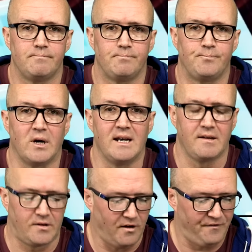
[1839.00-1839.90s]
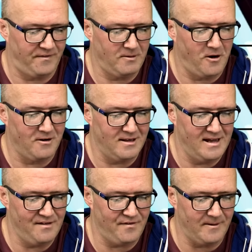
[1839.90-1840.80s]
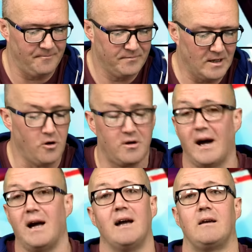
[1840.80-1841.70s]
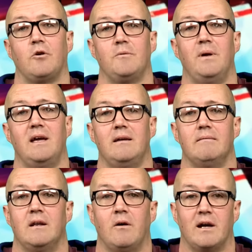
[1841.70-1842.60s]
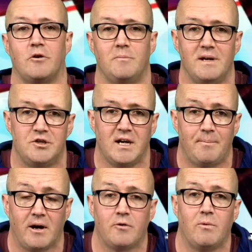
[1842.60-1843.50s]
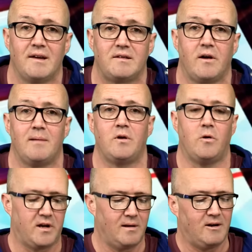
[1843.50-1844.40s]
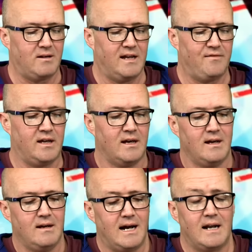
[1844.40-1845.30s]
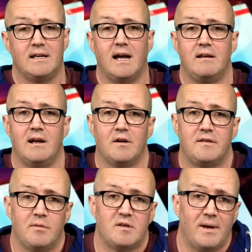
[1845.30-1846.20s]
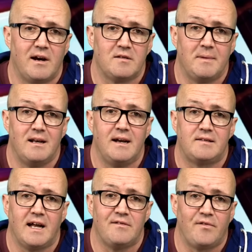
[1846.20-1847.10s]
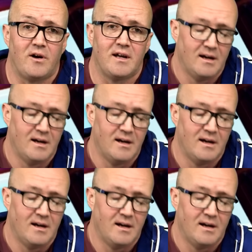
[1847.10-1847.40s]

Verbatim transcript: Brilliant stuff, Lord Levy. Look, I, I, could be, you know, I could be cheap. I could waste time talking about Levy and the eight years he was Blair's Middle East envoy.